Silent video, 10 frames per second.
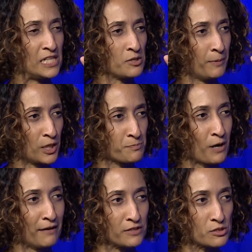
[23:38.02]
to abolish
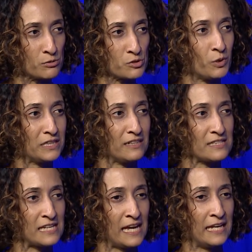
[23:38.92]
private schools, what they're
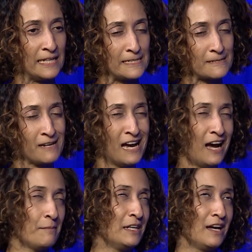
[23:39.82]
saying is,
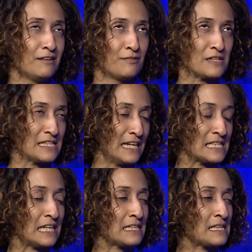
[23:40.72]
I often say,
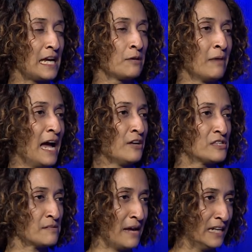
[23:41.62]
it's like saying my house
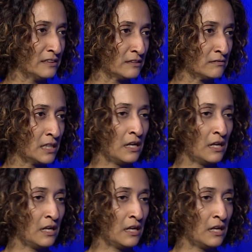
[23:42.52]
is a mess.